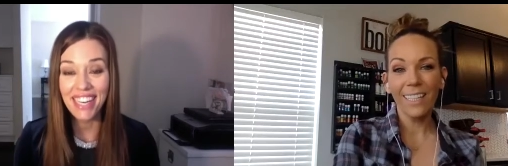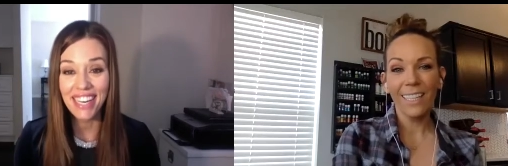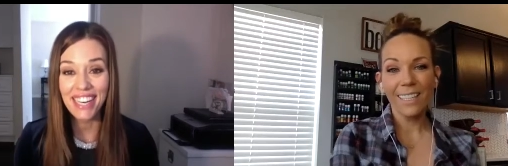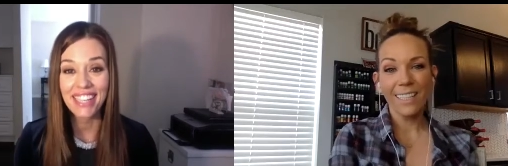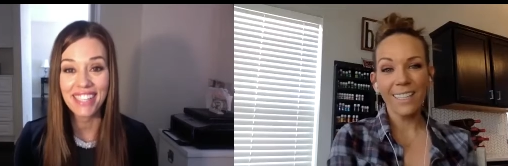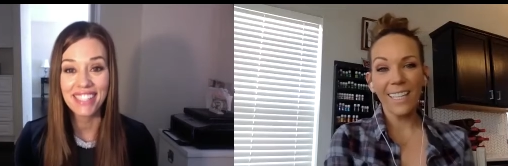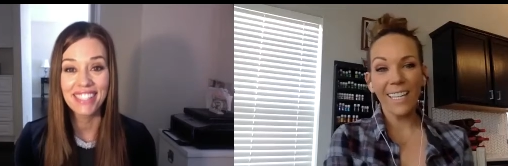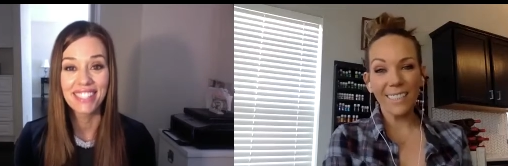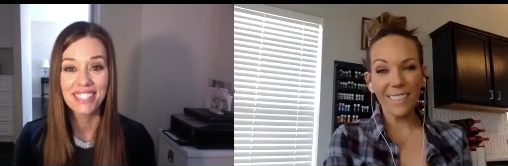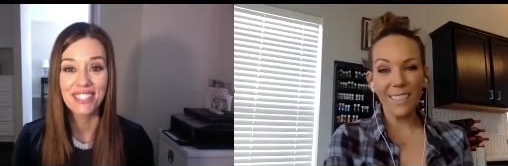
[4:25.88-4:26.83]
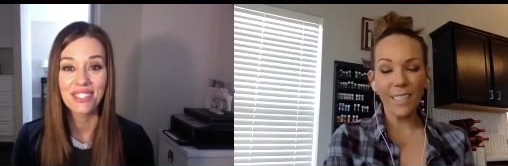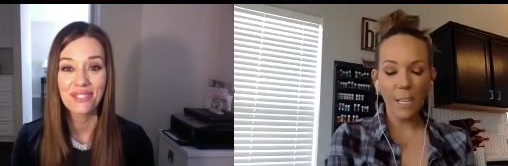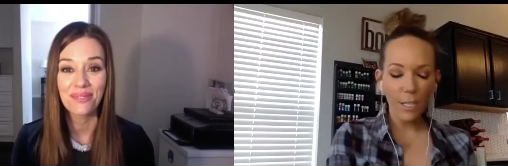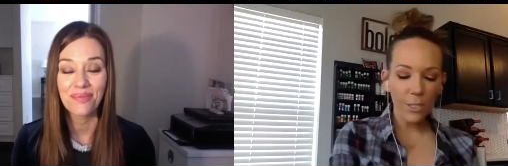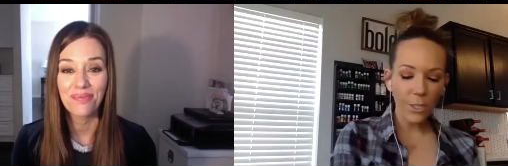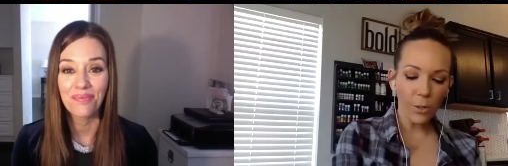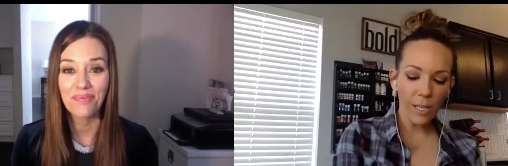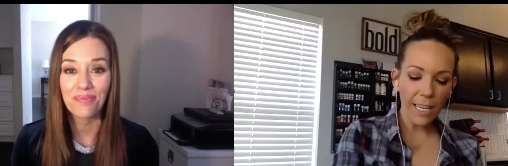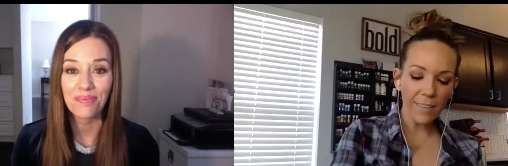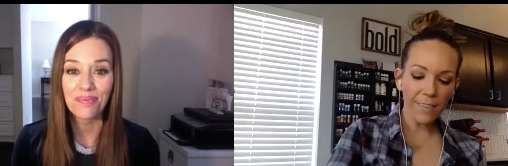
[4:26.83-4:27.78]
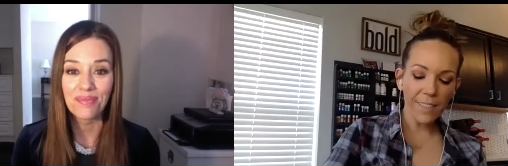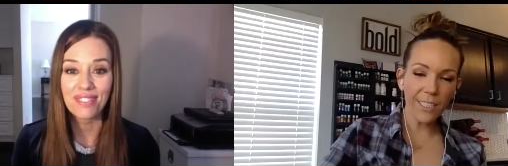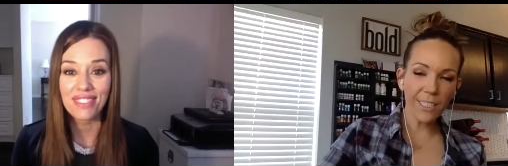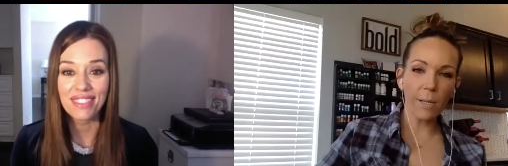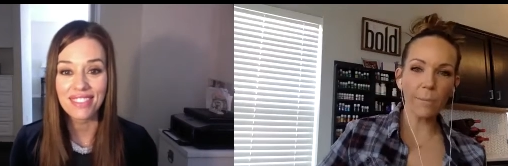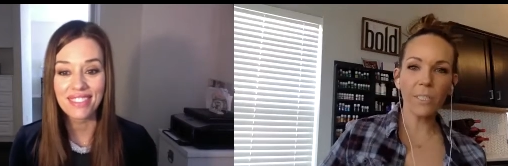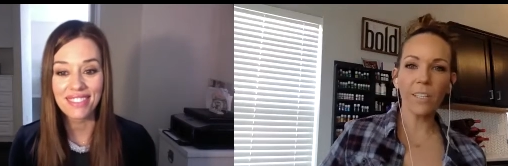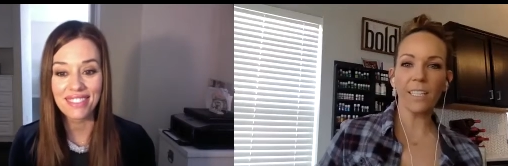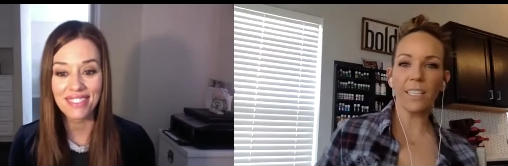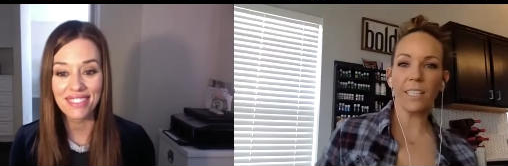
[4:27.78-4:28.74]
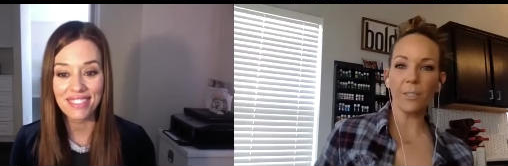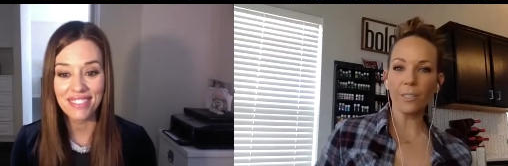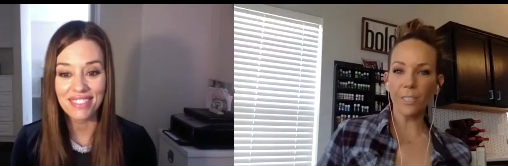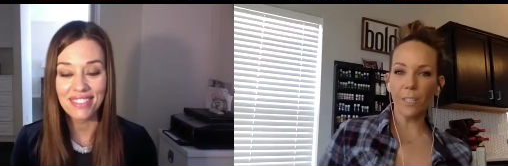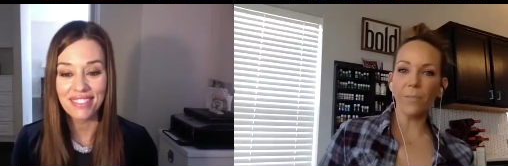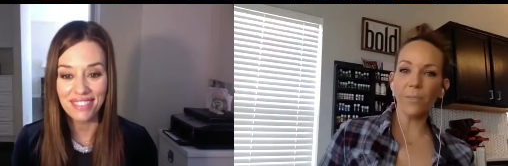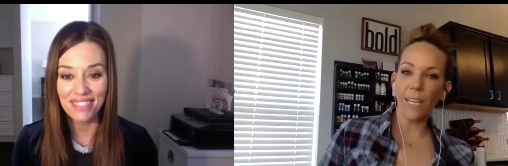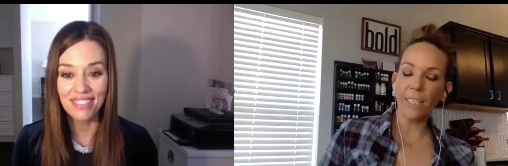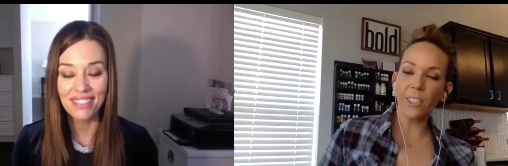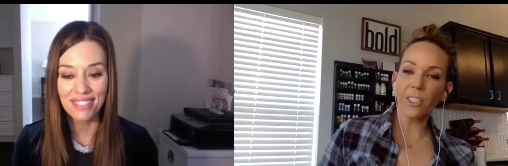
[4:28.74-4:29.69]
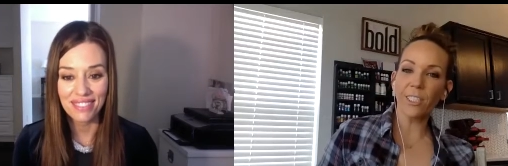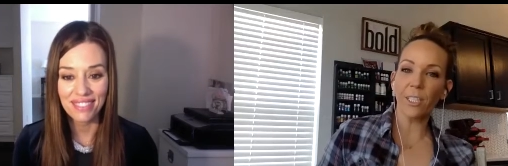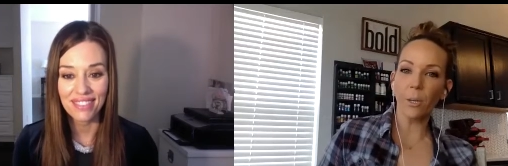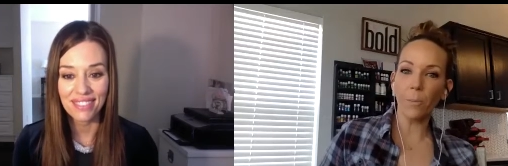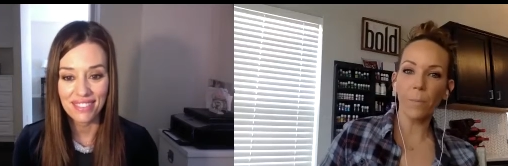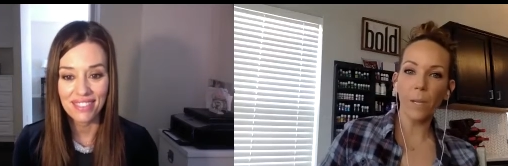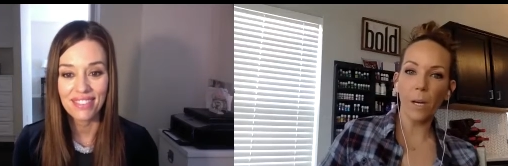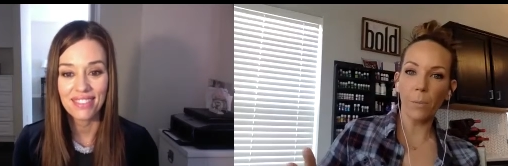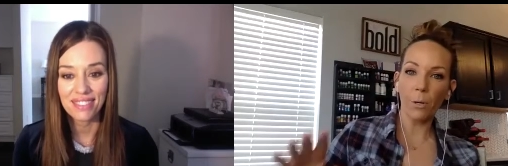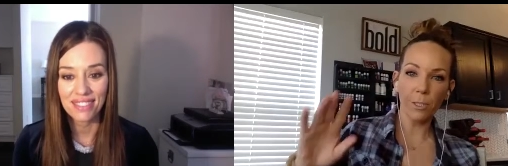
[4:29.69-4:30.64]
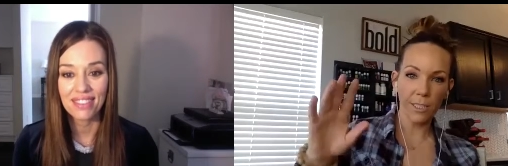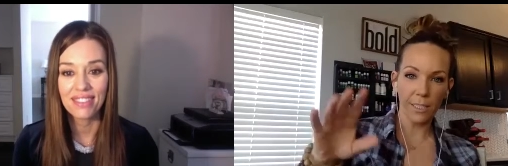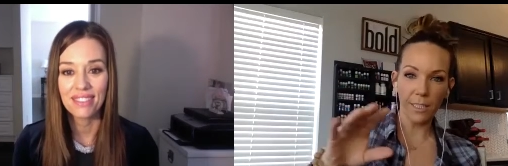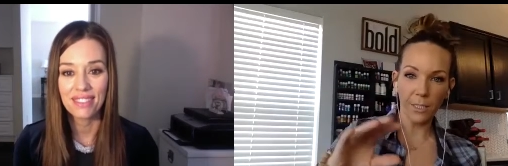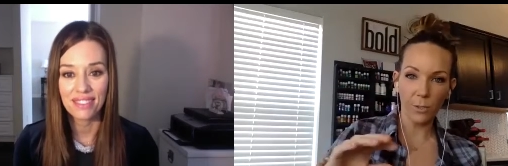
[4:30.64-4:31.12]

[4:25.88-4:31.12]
Speaker 1: Yeah. That's so, and this comes on the heels of I just did a, a post in this